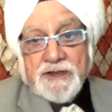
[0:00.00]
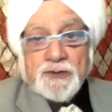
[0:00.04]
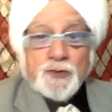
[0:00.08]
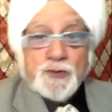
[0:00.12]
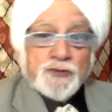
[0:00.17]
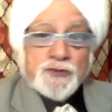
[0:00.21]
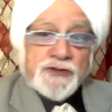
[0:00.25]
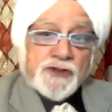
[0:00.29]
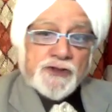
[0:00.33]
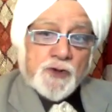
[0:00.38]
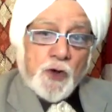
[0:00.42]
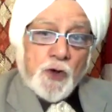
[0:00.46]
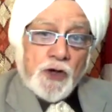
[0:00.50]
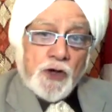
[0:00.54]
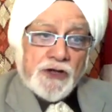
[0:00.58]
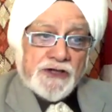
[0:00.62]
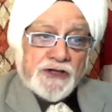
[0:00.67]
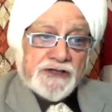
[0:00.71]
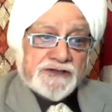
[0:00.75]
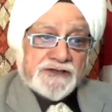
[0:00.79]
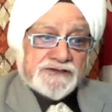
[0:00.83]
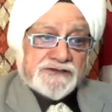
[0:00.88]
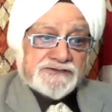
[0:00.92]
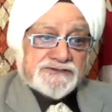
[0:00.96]
to the
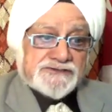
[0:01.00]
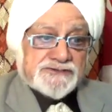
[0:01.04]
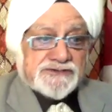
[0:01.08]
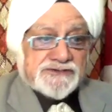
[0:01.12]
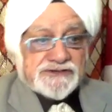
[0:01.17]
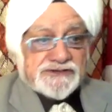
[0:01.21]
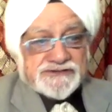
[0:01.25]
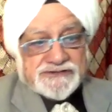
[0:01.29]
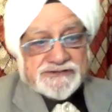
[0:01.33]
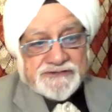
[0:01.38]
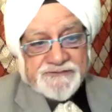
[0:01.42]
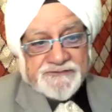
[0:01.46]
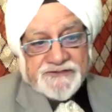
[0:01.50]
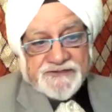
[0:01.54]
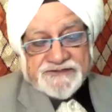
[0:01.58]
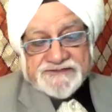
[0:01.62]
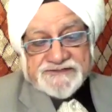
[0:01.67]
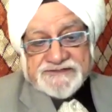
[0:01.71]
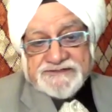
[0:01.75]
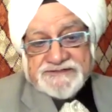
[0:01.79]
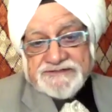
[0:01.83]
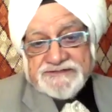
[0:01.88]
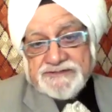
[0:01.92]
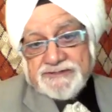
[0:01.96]
college, to the
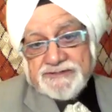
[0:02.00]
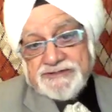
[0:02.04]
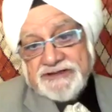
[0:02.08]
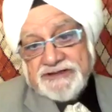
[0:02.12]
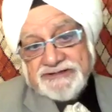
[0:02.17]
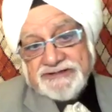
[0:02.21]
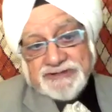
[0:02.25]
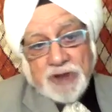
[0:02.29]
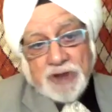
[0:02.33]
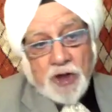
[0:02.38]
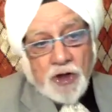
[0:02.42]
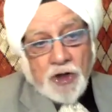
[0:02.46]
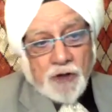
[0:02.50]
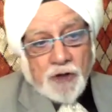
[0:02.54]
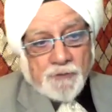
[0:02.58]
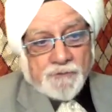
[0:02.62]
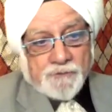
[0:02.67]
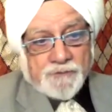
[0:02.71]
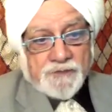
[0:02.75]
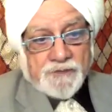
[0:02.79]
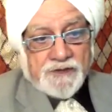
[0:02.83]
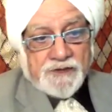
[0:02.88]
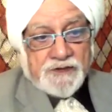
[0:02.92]
university, to the job,